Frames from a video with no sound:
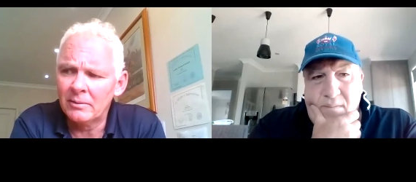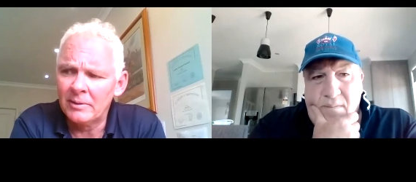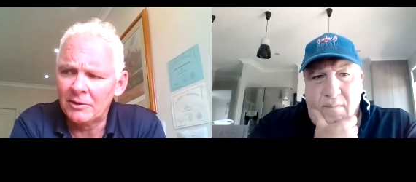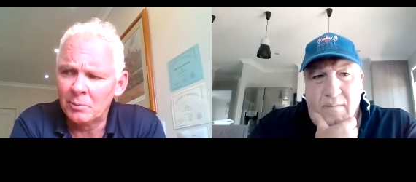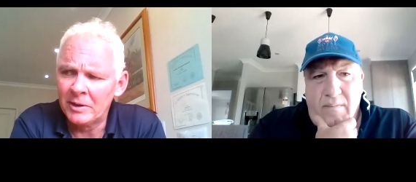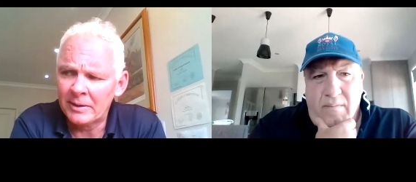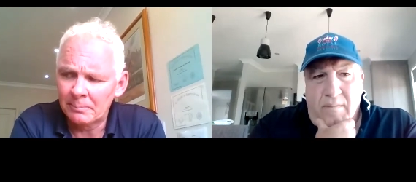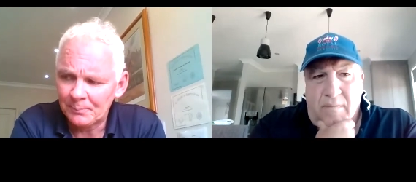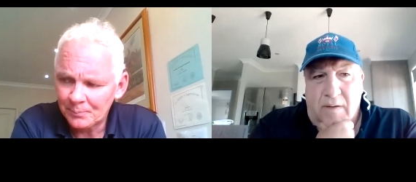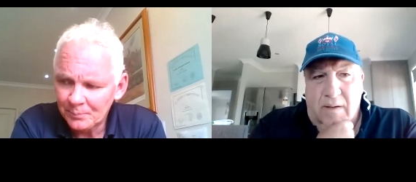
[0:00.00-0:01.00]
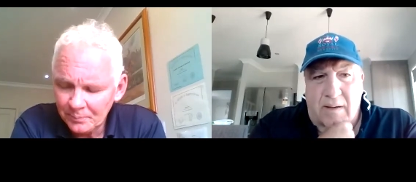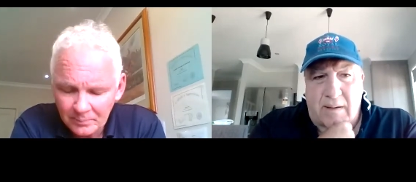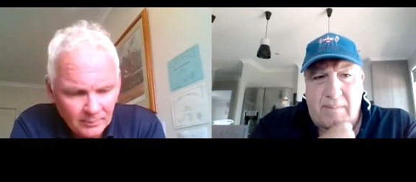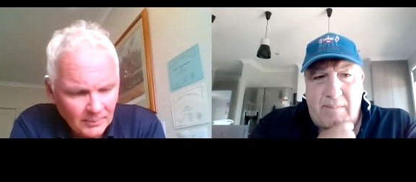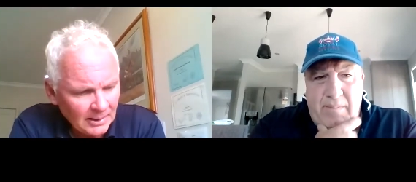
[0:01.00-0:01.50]
Speaker 1: next week.
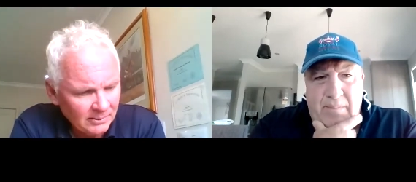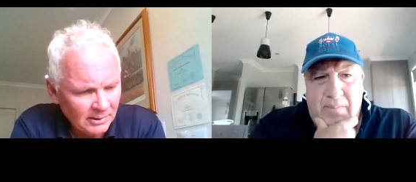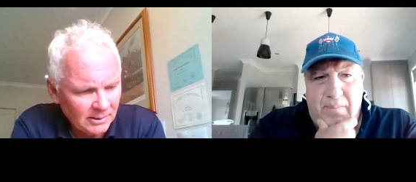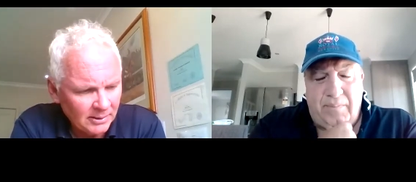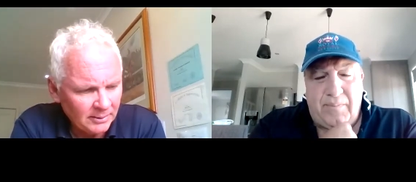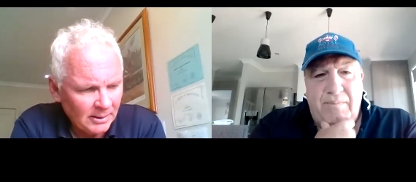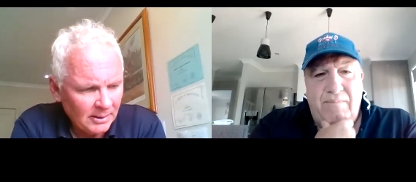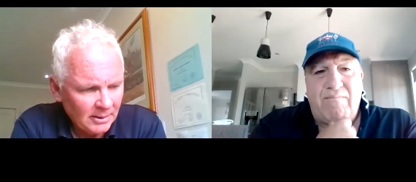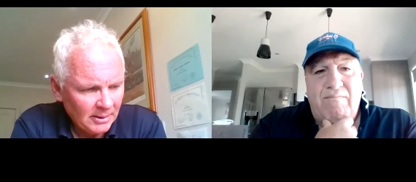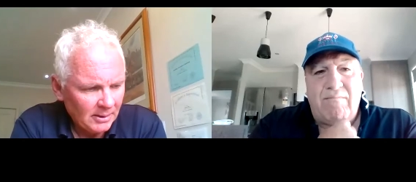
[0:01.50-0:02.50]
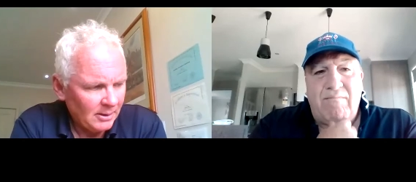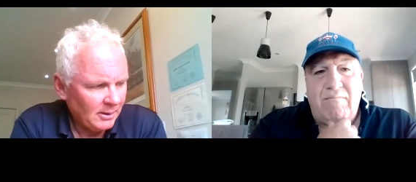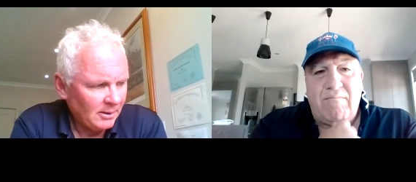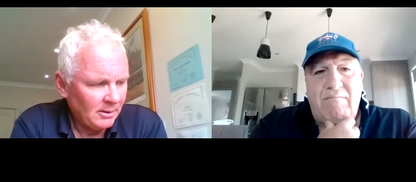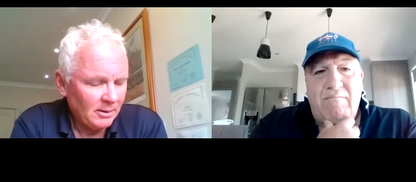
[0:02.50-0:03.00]
Yep. So
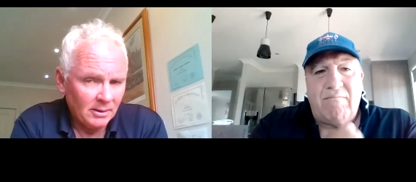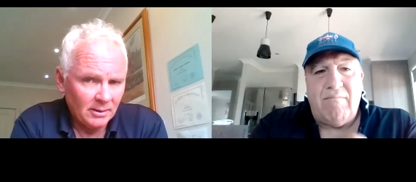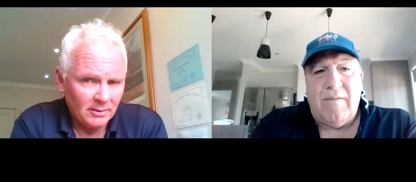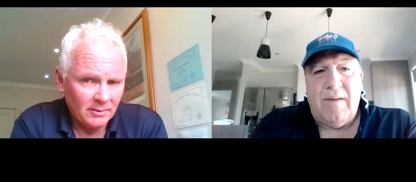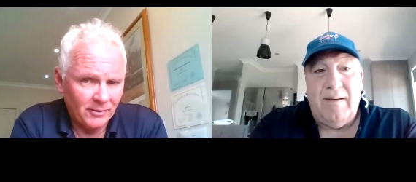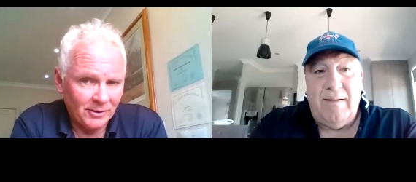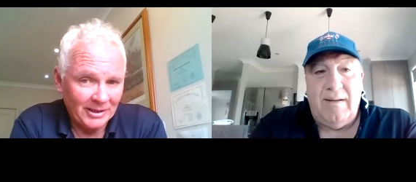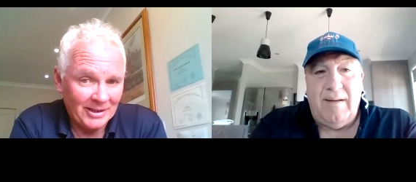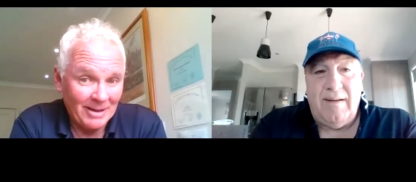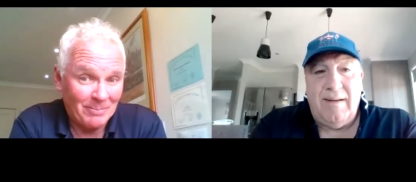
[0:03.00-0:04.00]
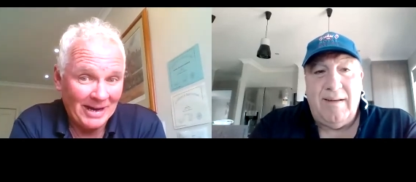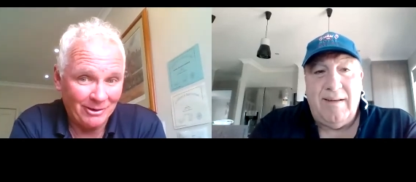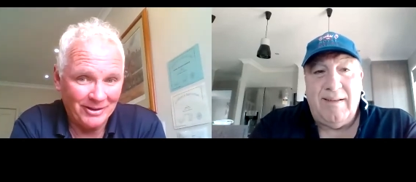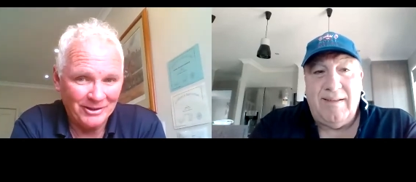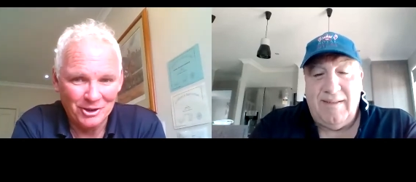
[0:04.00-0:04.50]
finally, that part
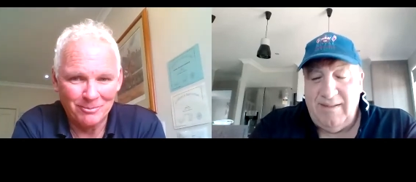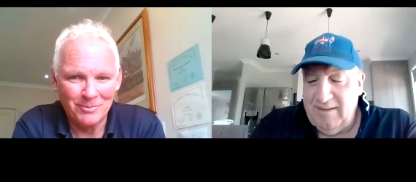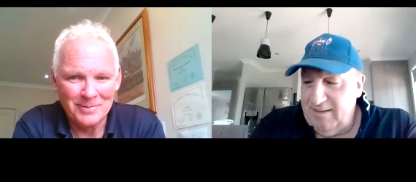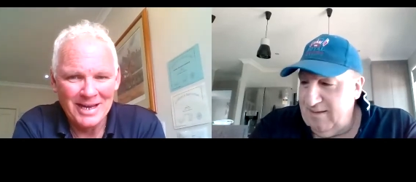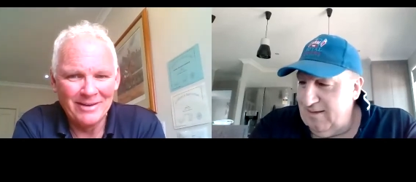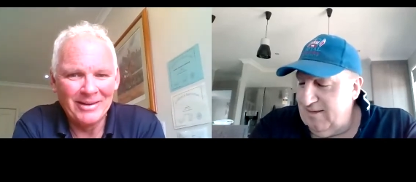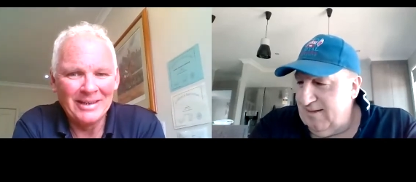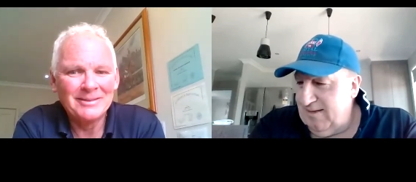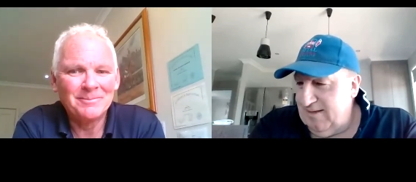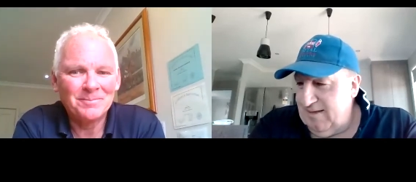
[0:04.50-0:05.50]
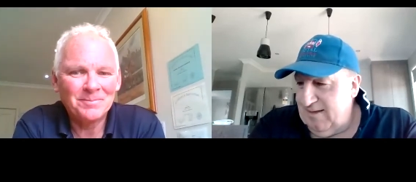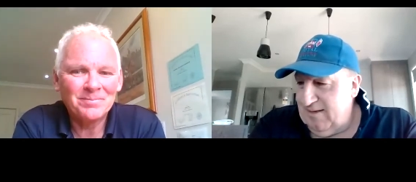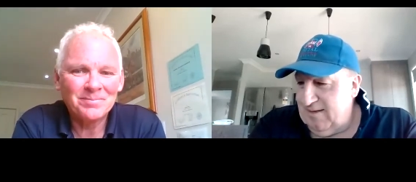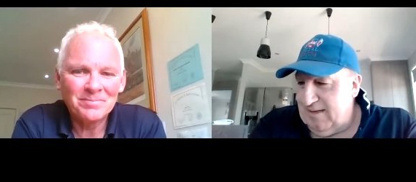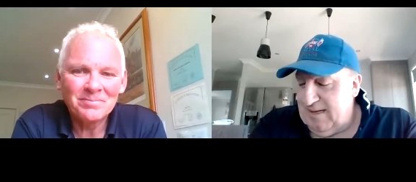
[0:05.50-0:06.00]
of the job will be over.
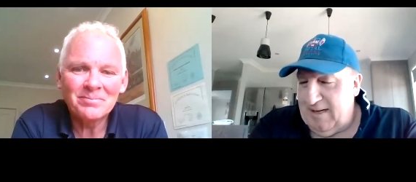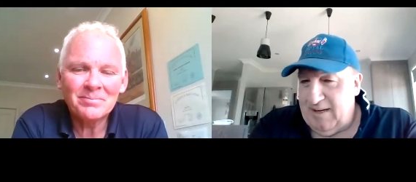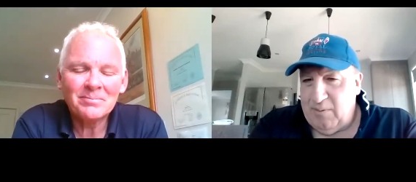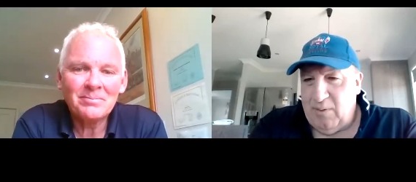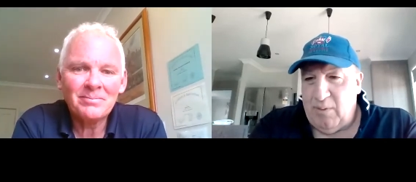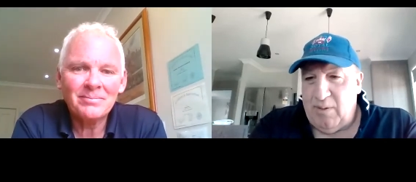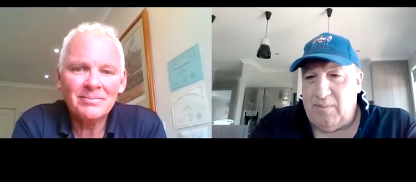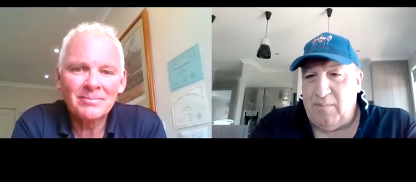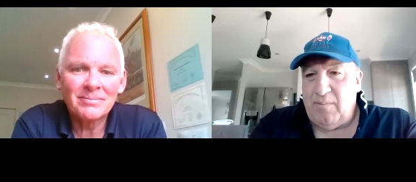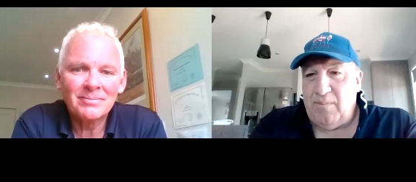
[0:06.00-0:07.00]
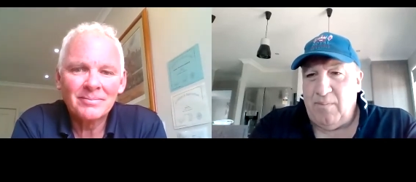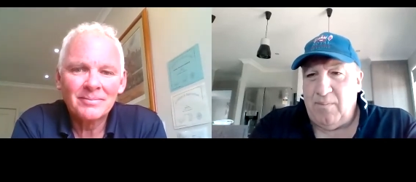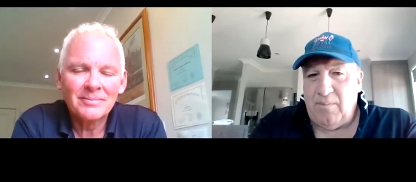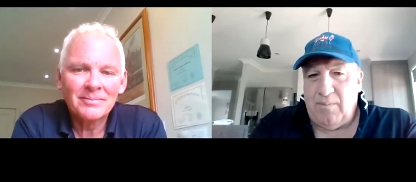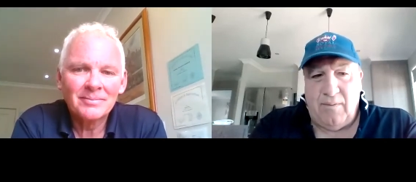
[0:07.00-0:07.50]
Speaker 2: Yeah. Well, we're
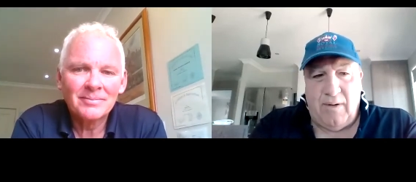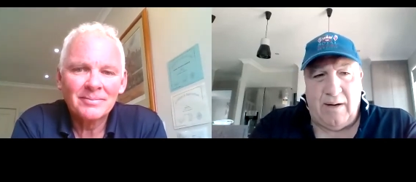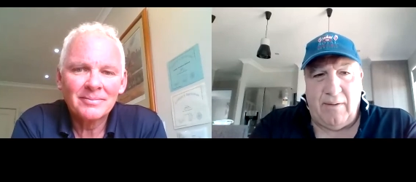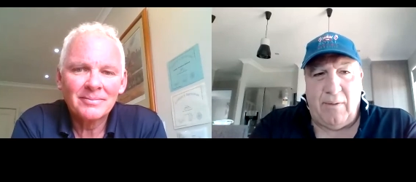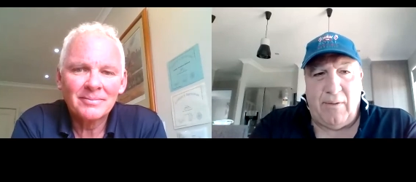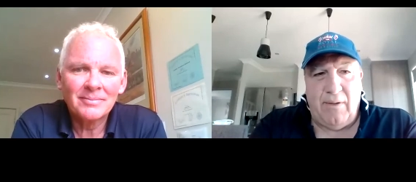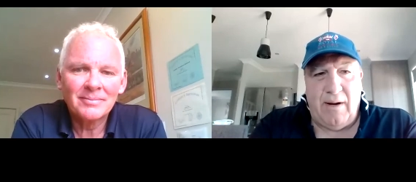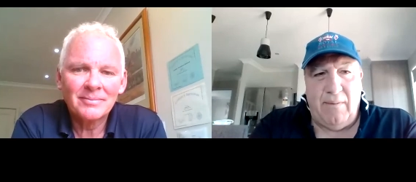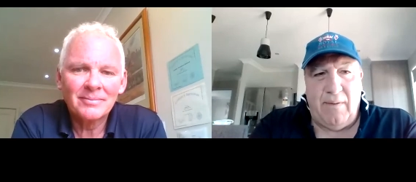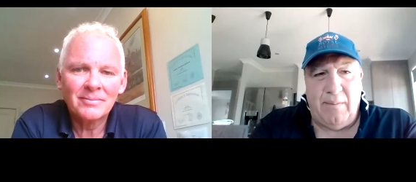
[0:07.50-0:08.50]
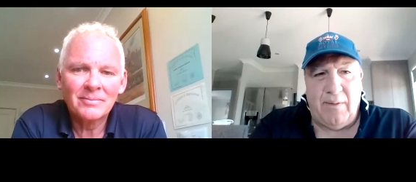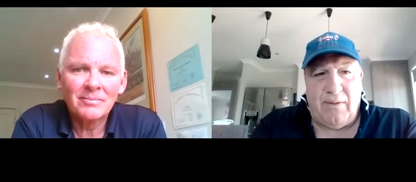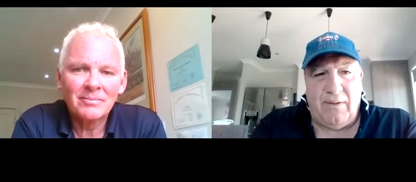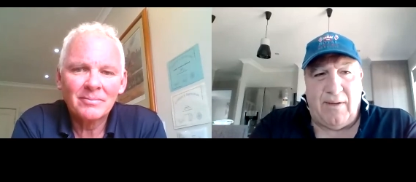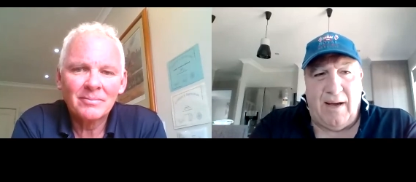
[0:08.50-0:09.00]
trundling through
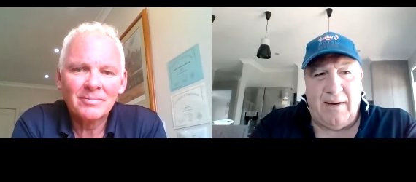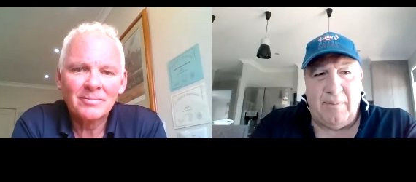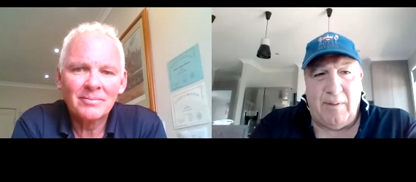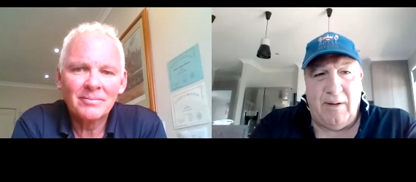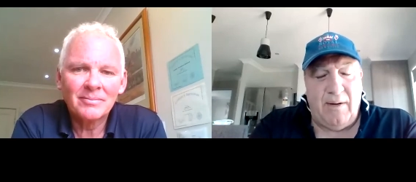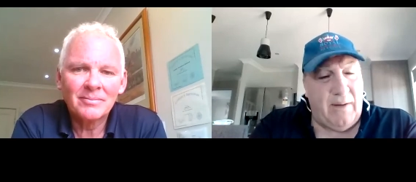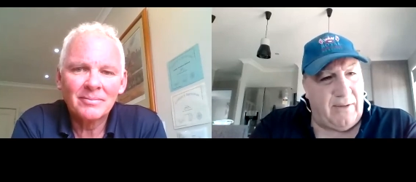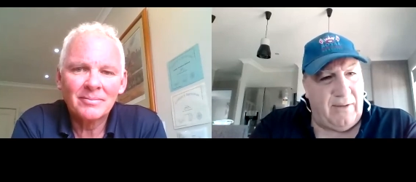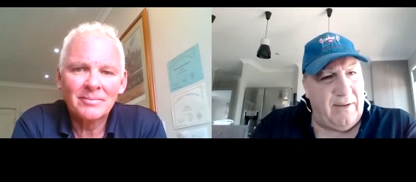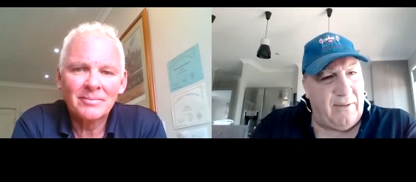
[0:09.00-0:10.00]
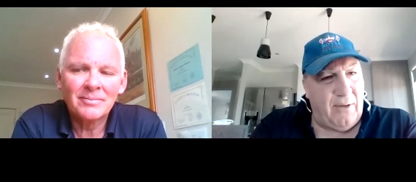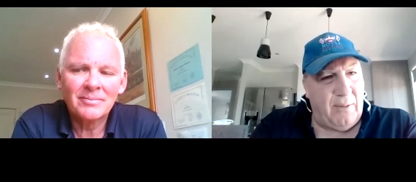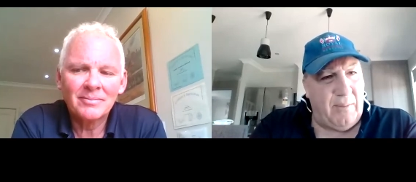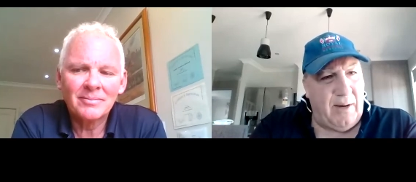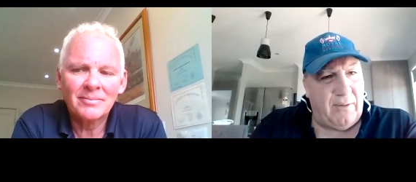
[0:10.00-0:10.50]
November. It's just hard to believe. Actually, this
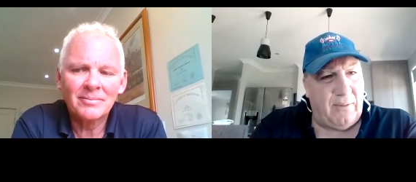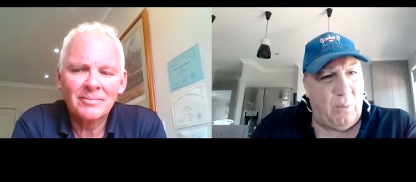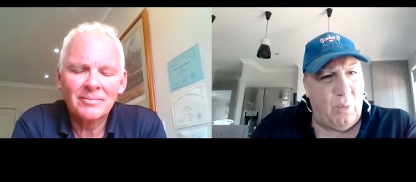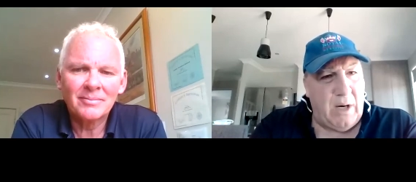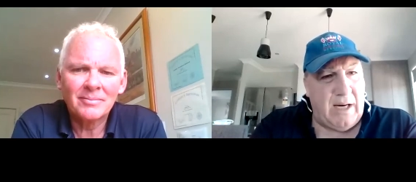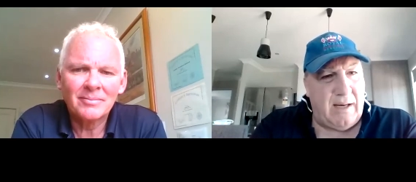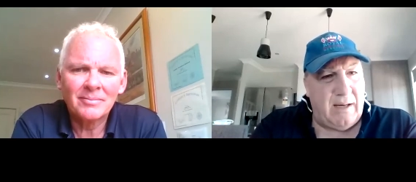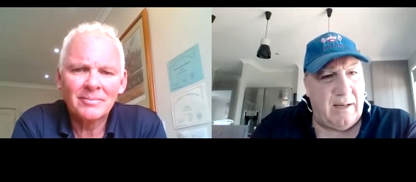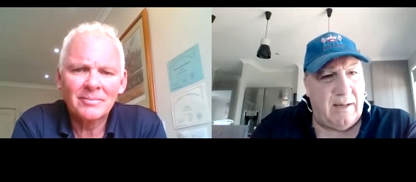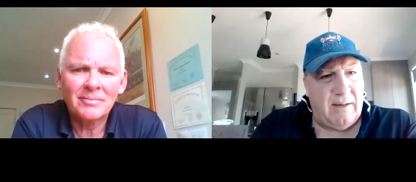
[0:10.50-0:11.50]
time next week,